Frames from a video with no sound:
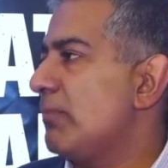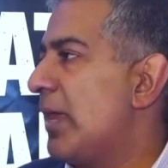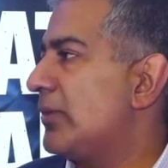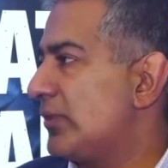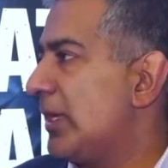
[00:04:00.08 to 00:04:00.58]

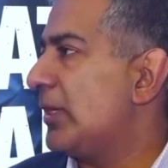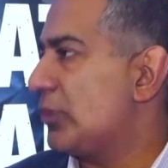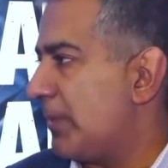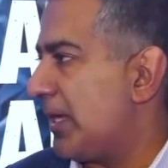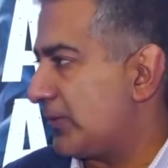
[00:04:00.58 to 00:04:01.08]
medicine at its
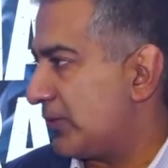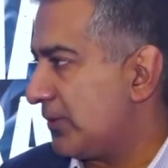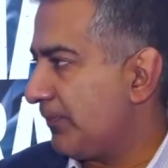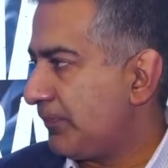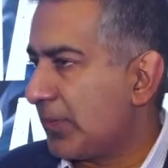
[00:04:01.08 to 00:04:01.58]
best.
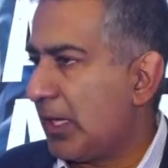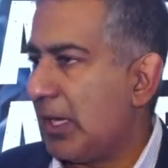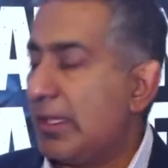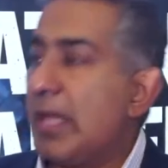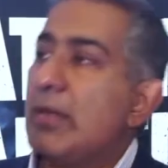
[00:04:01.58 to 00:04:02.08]

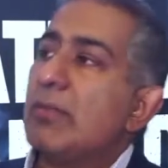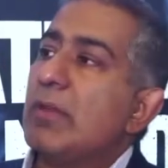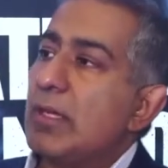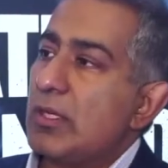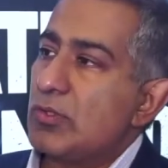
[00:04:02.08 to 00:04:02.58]
And that, I
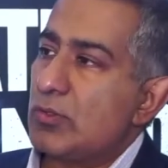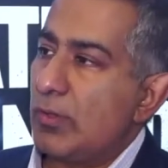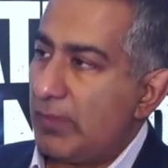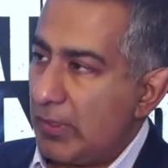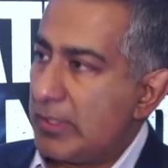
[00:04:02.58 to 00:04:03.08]
think, is
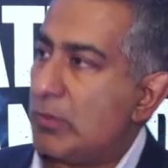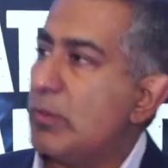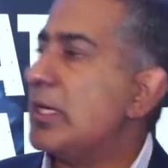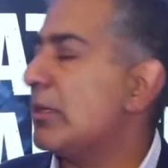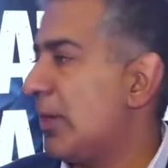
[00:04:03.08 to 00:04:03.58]
very
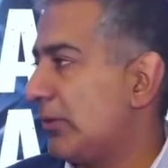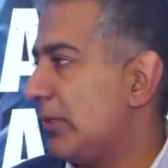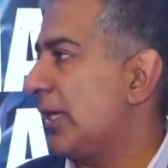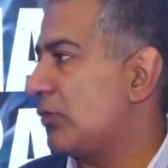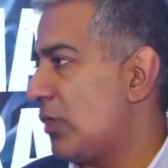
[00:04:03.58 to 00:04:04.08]
unique about the
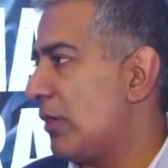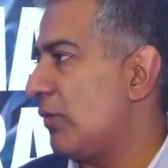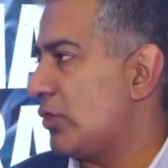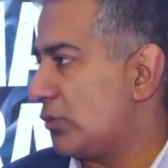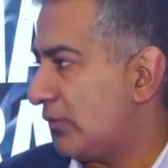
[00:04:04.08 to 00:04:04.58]
next
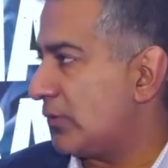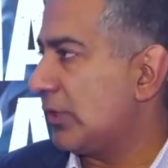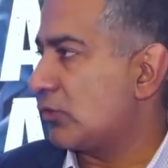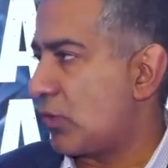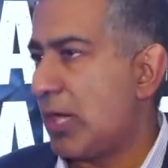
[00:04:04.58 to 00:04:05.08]
generation of
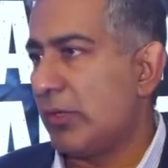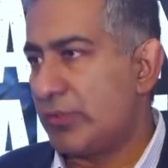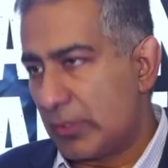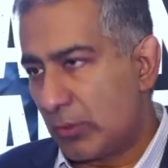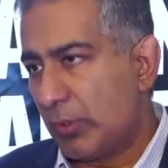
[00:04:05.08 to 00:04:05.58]
TIL trials,
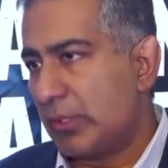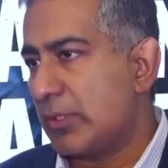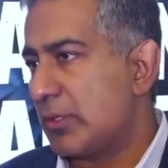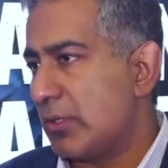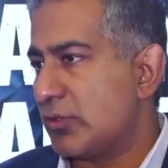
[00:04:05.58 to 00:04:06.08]
including the
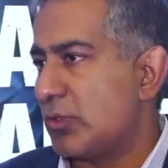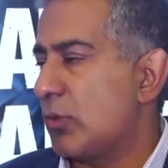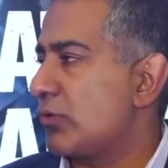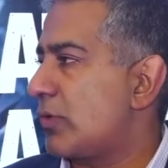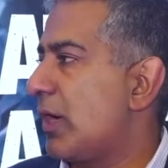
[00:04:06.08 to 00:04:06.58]

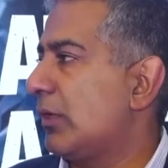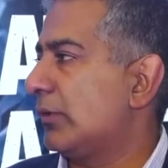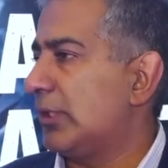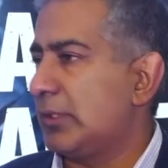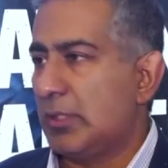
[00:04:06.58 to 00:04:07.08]
Turnstone trial
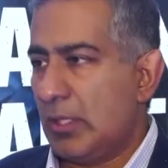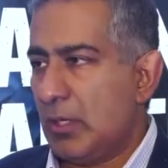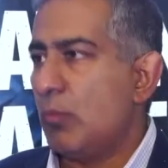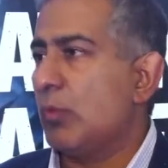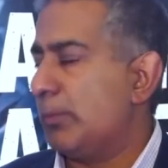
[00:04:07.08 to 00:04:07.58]
that
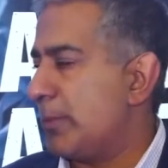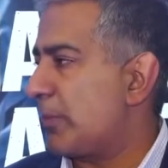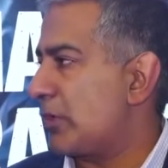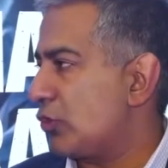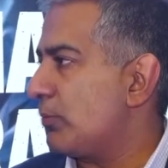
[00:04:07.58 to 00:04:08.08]
we will be
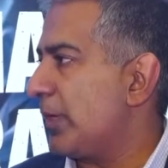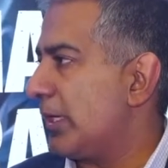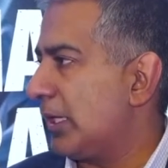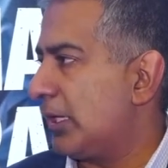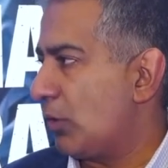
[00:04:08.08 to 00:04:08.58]

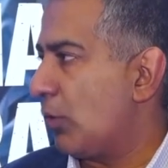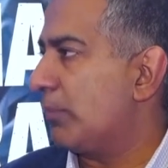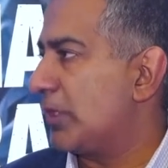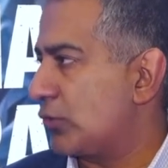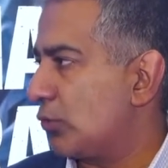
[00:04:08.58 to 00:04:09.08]
participating in and
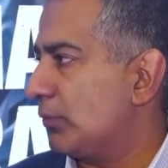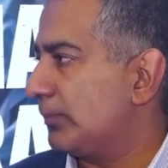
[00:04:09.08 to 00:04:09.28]
opening soon.